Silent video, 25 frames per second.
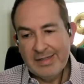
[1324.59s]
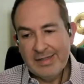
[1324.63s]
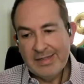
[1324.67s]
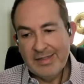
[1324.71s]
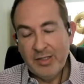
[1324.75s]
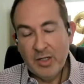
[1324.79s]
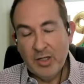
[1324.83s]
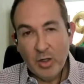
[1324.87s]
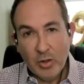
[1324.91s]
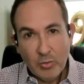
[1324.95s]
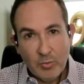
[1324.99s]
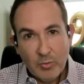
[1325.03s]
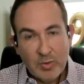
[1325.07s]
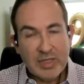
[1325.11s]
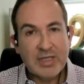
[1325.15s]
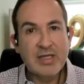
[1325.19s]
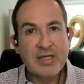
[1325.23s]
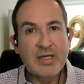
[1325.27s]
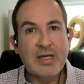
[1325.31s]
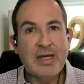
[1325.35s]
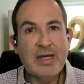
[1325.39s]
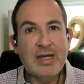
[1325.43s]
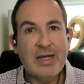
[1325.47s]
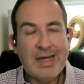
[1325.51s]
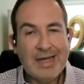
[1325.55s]

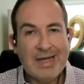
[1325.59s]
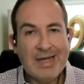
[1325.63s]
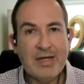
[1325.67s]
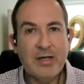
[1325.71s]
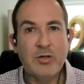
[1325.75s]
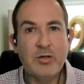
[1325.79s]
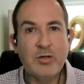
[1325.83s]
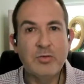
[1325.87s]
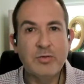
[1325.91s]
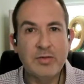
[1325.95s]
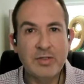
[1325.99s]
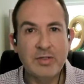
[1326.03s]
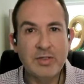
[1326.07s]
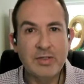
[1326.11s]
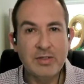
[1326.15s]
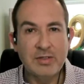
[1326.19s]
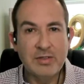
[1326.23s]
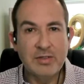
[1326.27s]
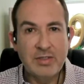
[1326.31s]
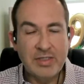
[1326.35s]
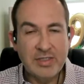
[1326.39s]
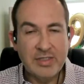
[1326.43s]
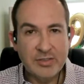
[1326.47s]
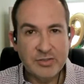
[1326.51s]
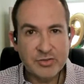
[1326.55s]
knowing how
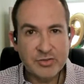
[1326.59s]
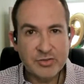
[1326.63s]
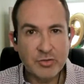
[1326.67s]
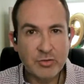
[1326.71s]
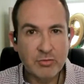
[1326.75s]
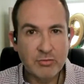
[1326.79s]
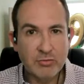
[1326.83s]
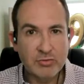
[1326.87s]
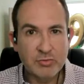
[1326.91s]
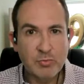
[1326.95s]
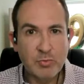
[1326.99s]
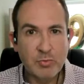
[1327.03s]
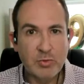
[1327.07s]
the insurers